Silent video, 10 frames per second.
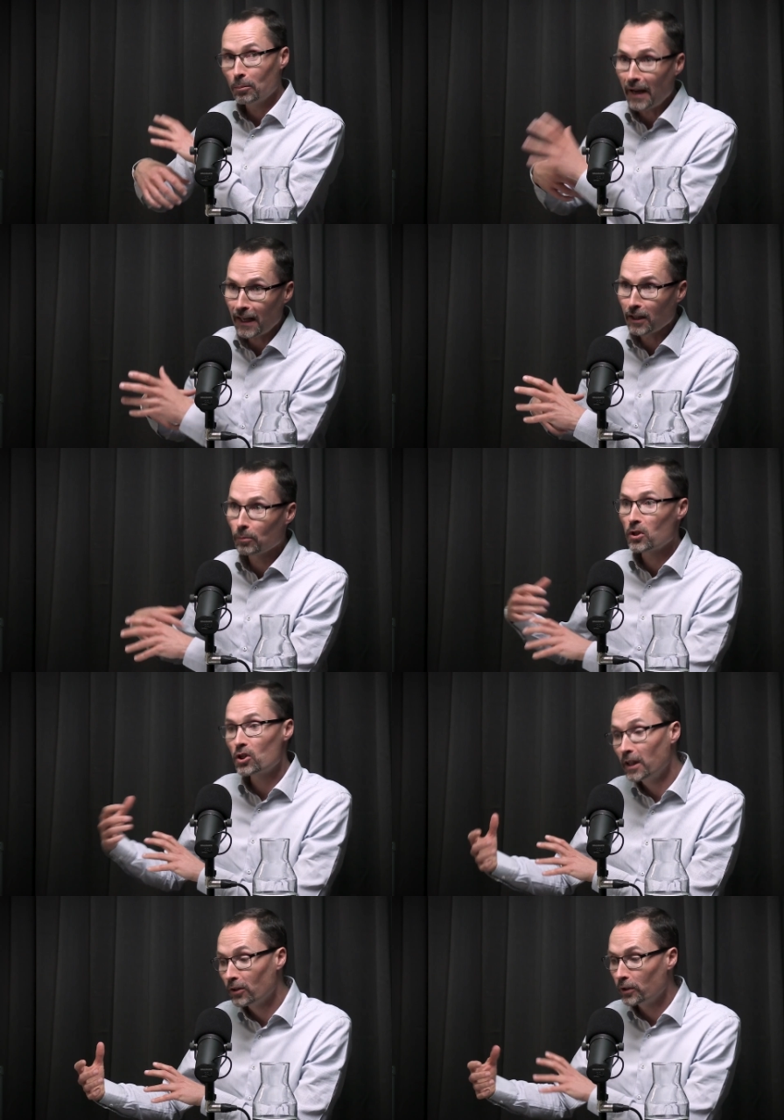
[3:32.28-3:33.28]
manning,
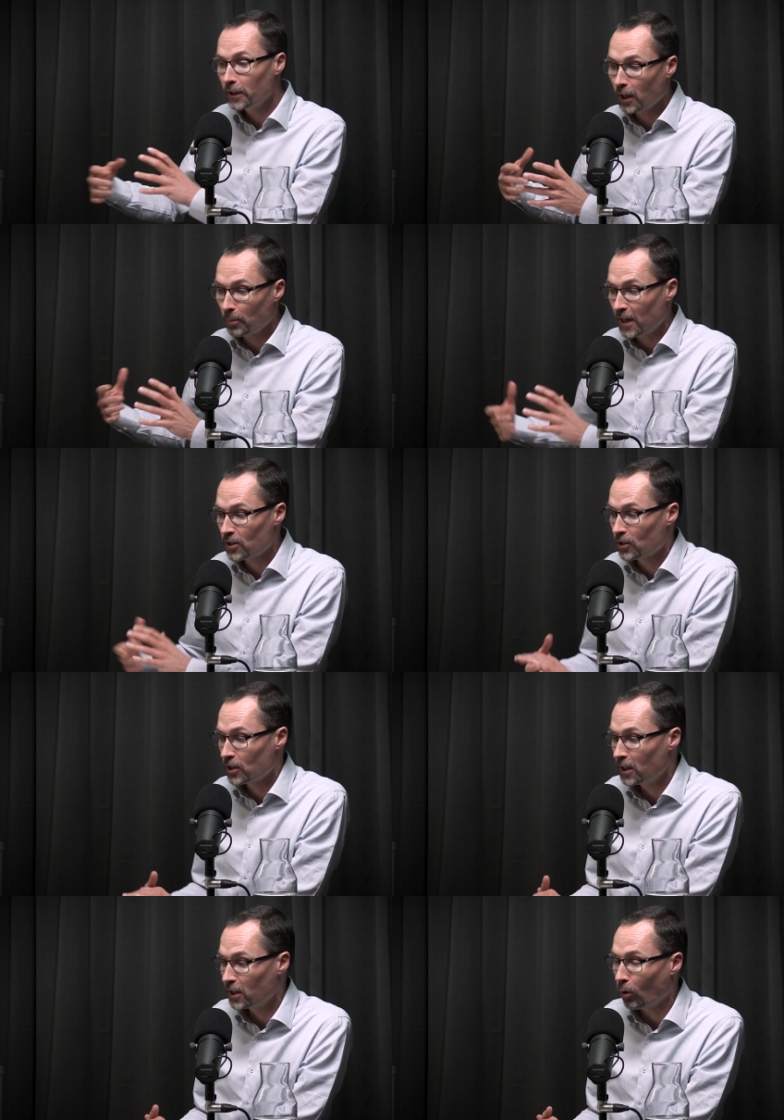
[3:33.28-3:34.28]
machinery,
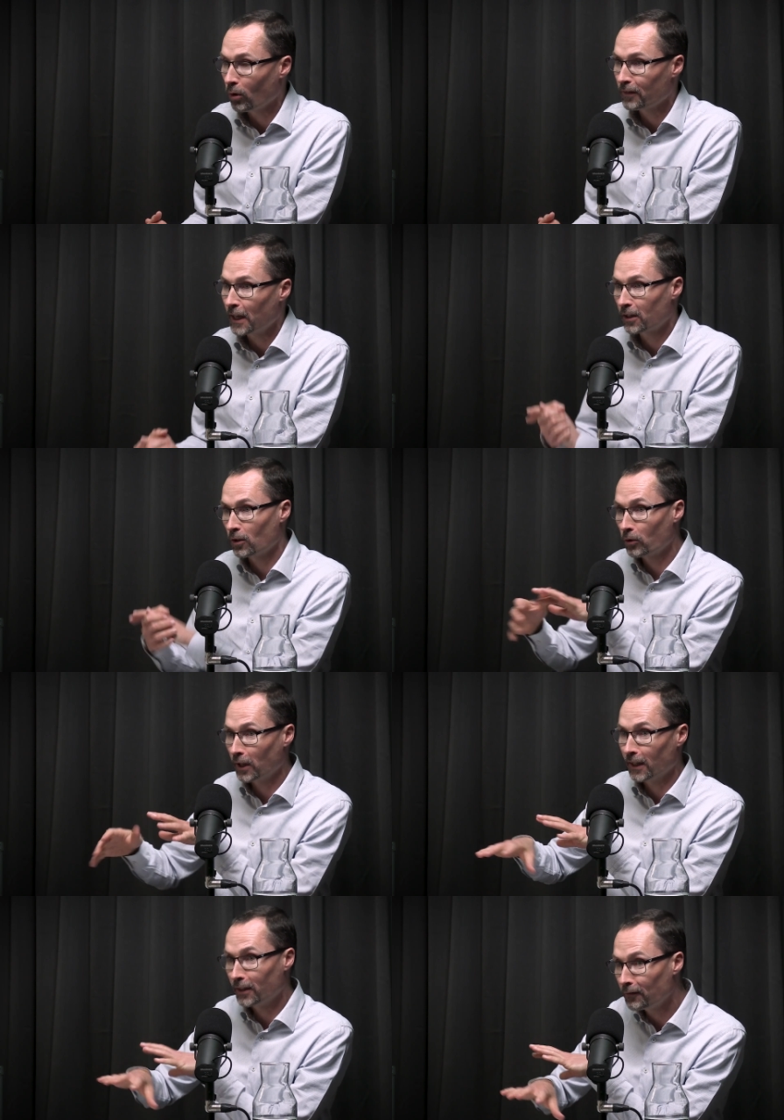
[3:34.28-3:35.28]
capacity, all of that,
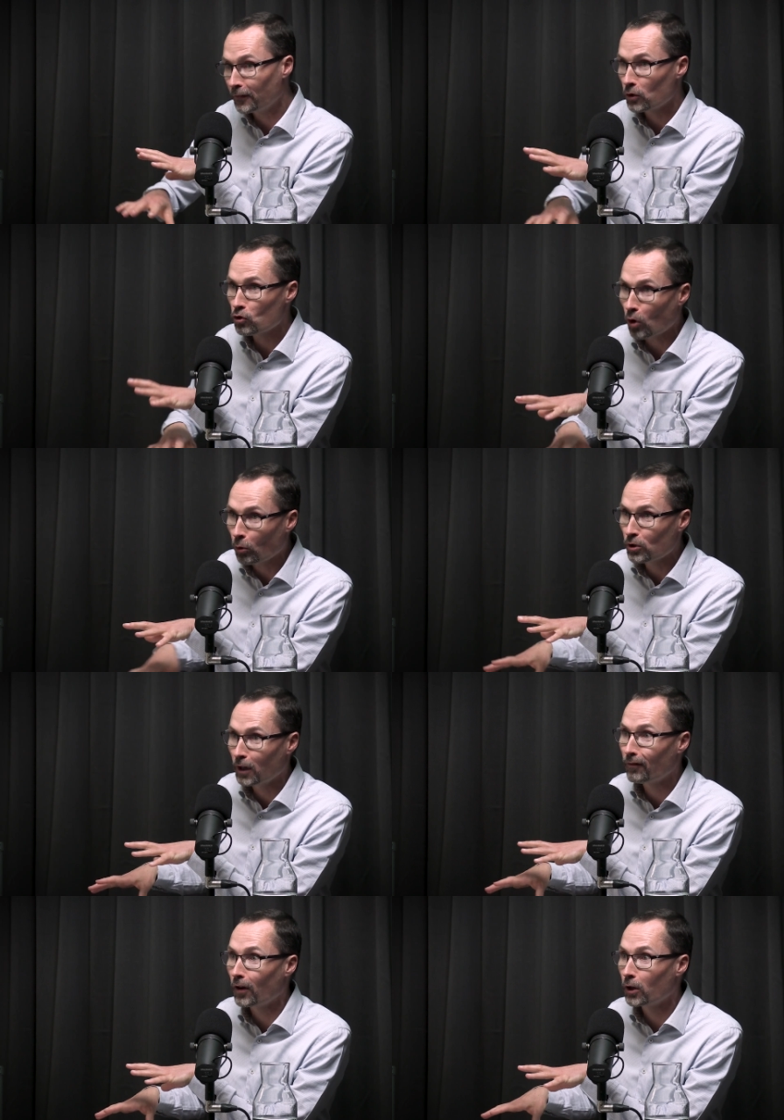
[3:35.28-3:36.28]
looking at different
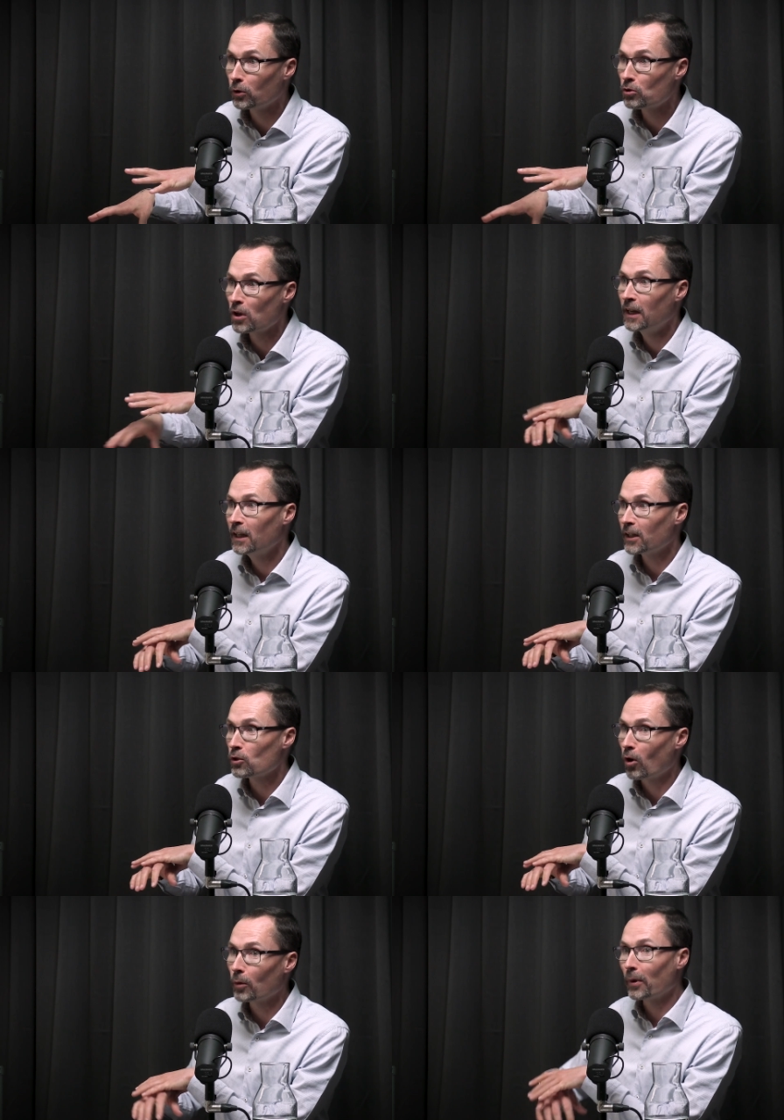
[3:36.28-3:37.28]
sourcing flows and so on.